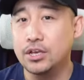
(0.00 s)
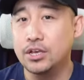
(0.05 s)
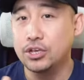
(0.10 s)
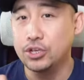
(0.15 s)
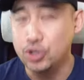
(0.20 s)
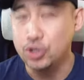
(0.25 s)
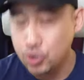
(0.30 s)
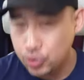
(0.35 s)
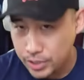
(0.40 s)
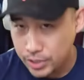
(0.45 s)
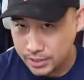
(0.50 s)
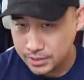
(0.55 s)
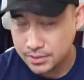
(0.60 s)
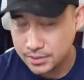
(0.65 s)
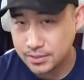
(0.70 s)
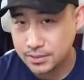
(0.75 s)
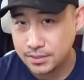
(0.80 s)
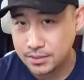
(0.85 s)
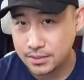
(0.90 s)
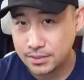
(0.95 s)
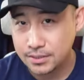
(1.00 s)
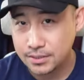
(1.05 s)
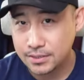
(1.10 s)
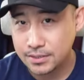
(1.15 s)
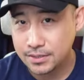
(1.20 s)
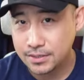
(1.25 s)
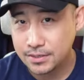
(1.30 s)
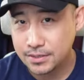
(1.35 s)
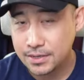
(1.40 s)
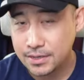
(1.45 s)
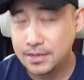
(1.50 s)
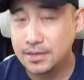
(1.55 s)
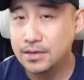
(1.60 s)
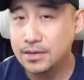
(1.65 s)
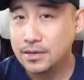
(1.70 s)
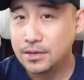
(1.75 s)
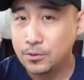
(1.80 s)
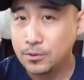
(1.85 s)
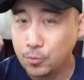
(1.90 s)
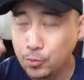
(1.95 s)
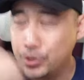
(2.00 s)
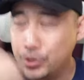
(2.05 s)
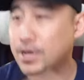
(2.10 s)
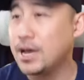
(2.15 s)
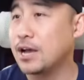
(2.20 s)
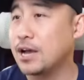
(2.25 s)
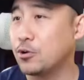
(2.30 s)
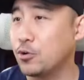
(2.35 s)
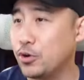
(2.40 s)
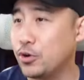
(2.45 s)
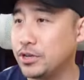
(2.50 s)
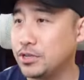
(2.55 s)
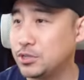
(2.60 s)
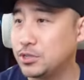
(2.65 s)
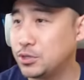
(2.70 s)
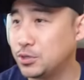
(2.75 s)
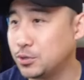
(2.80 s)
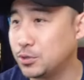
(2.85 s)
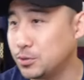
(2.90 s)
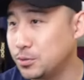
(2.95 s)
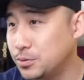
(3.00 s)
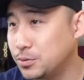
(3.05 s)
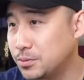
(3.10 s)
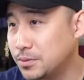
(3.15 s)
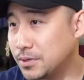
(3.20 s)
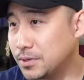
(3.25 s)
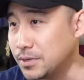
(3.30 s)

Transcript: units, we are going to